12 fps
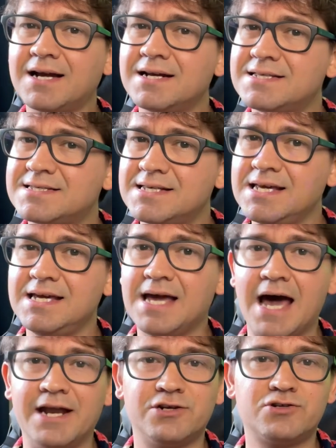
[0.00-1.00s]
going to see
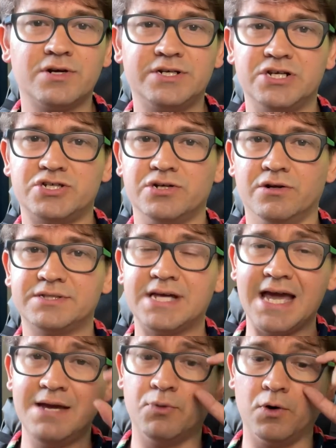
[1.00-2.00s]
at a traditional
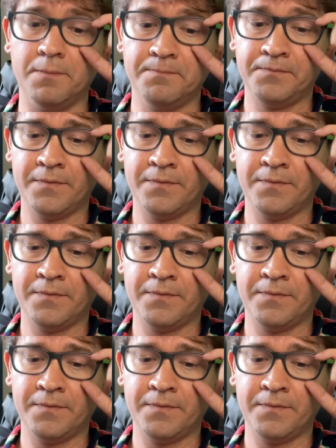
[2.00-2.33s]
table.